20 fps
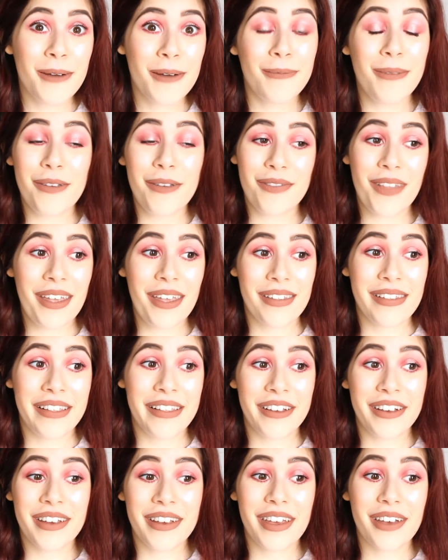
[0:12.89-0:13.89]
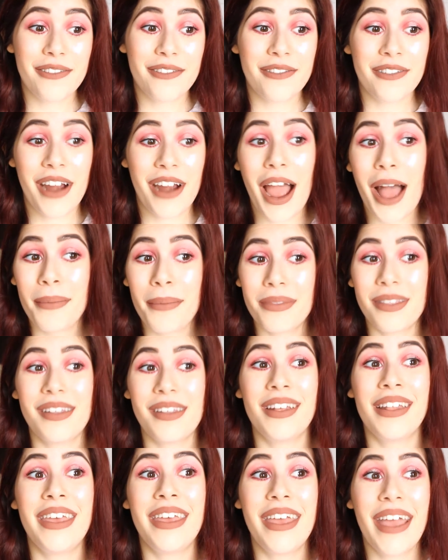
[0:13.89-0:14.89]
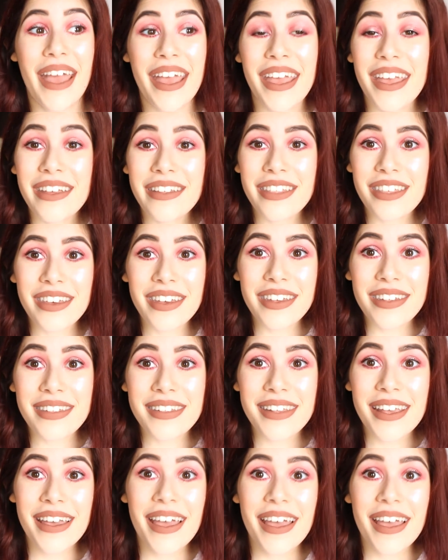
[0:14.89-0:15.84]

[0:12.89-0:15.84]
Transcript: with this look for absolutely ages,